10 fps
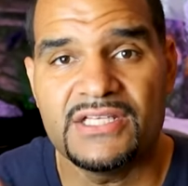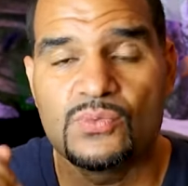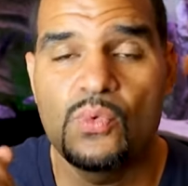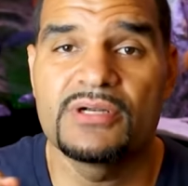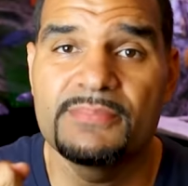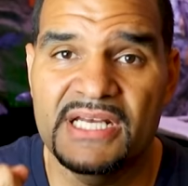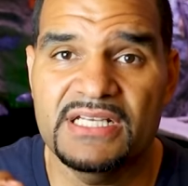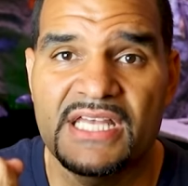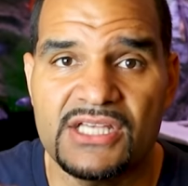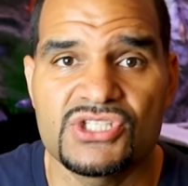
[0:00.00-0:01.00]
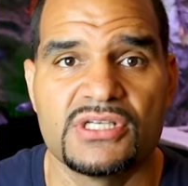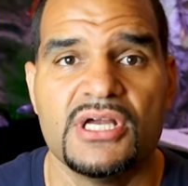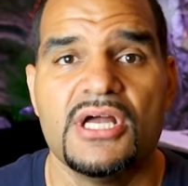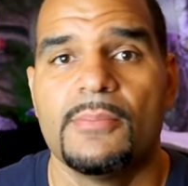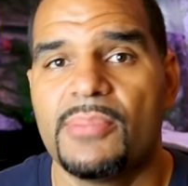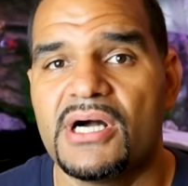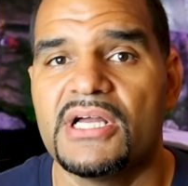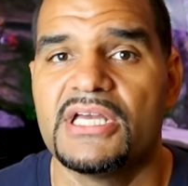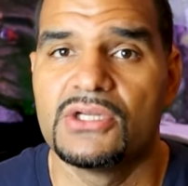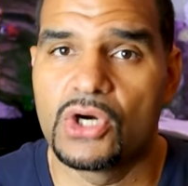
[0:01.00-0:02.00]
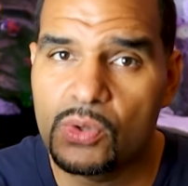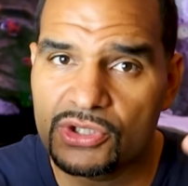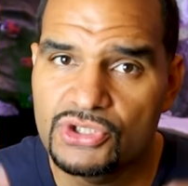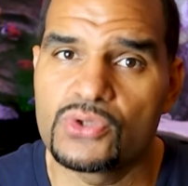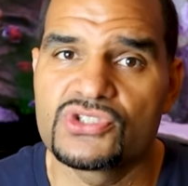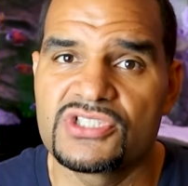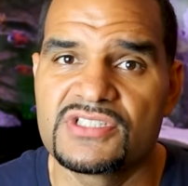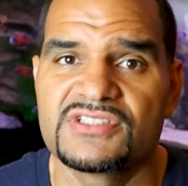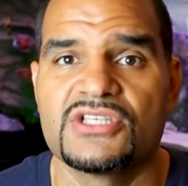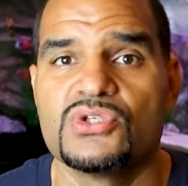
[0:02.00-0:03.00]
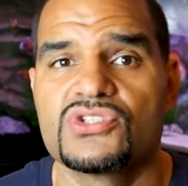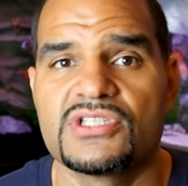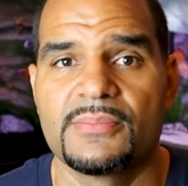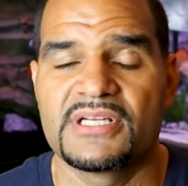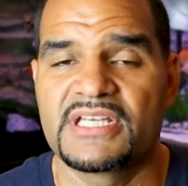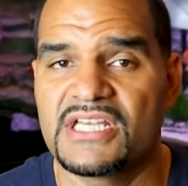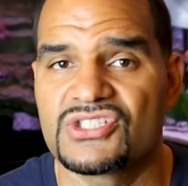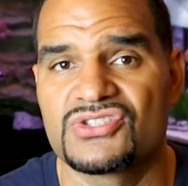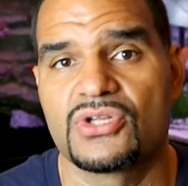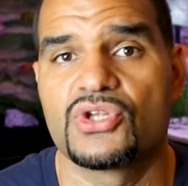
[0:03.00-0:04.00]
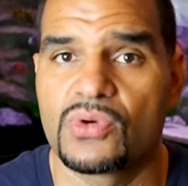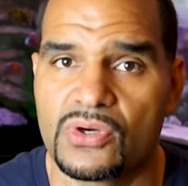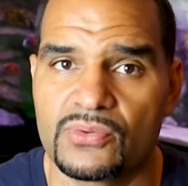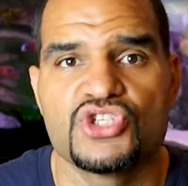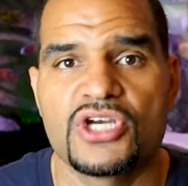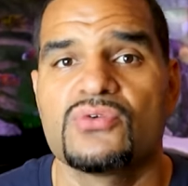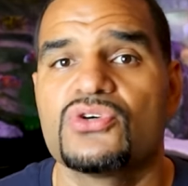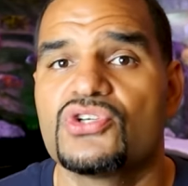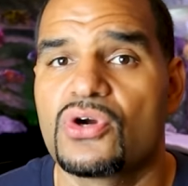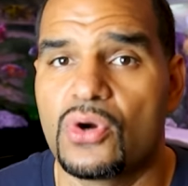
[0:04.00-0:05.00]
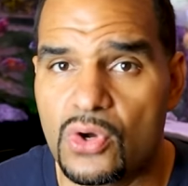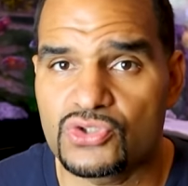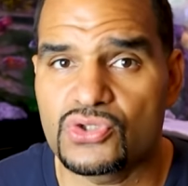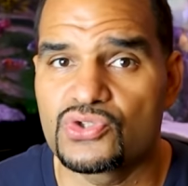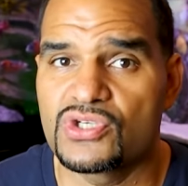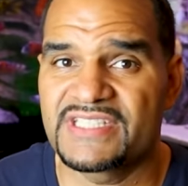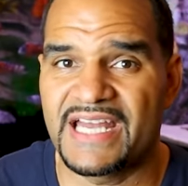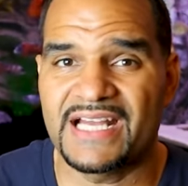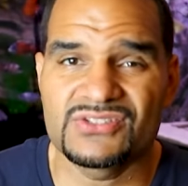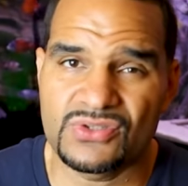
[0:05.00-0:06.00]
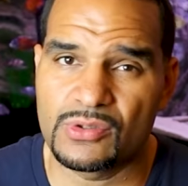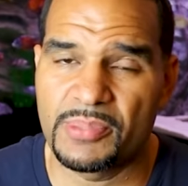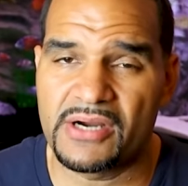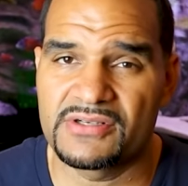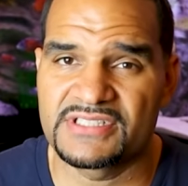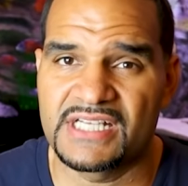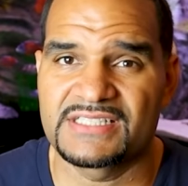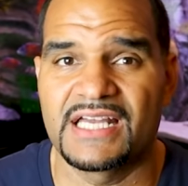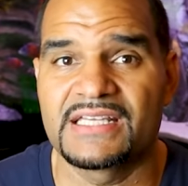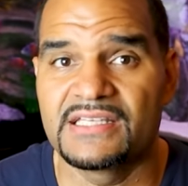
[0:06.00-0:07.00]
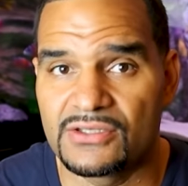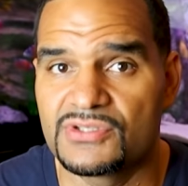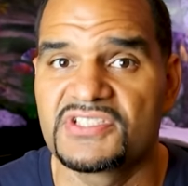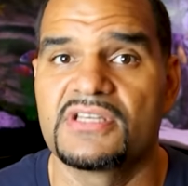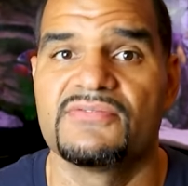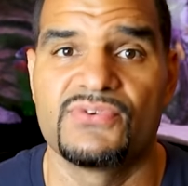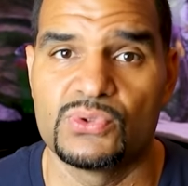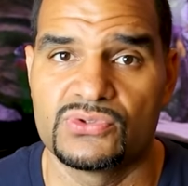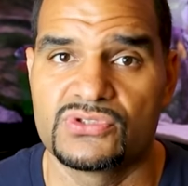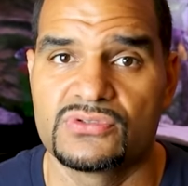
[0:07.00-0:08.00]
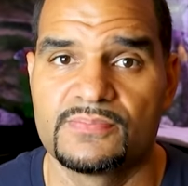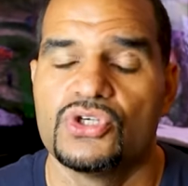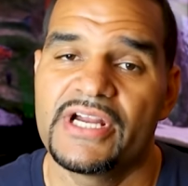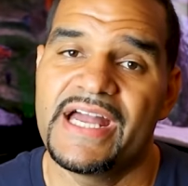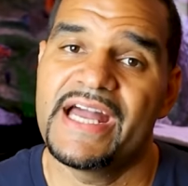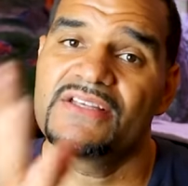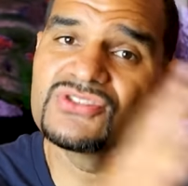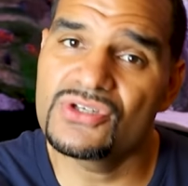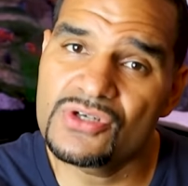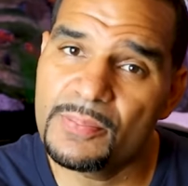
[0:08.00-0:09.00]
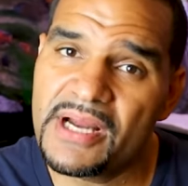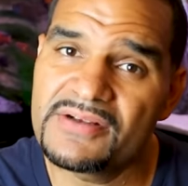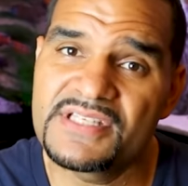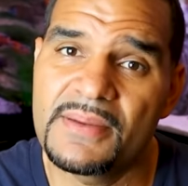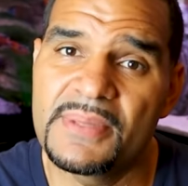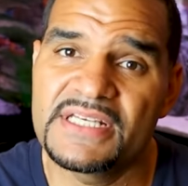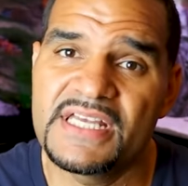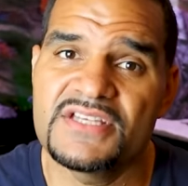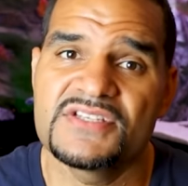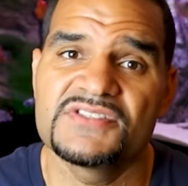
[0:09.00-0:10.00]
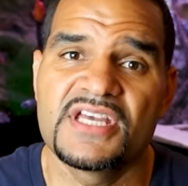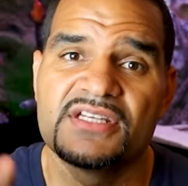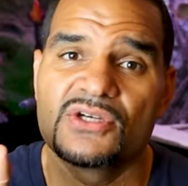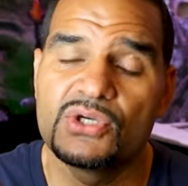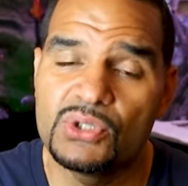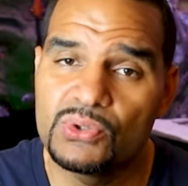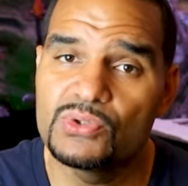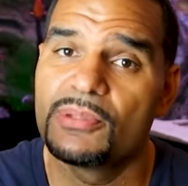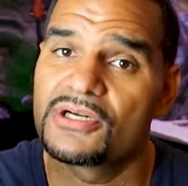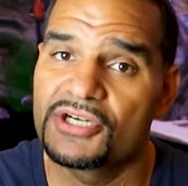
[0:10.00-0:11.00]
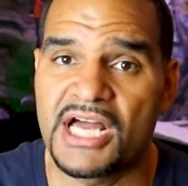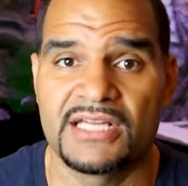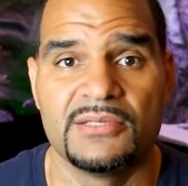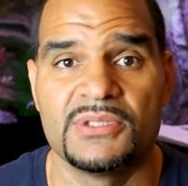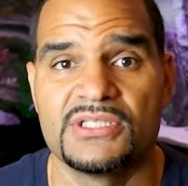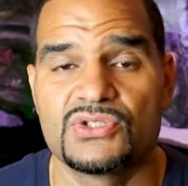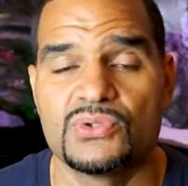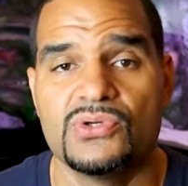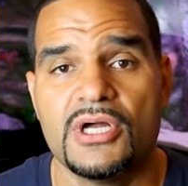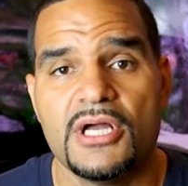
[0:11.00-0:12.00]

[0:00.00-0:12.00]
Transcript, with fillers: in one medication but in lower dosages than using the medications on their own. General Cure also treats external parasites like gill and skin flukes. Your external parasite medications can include, but are not limited to,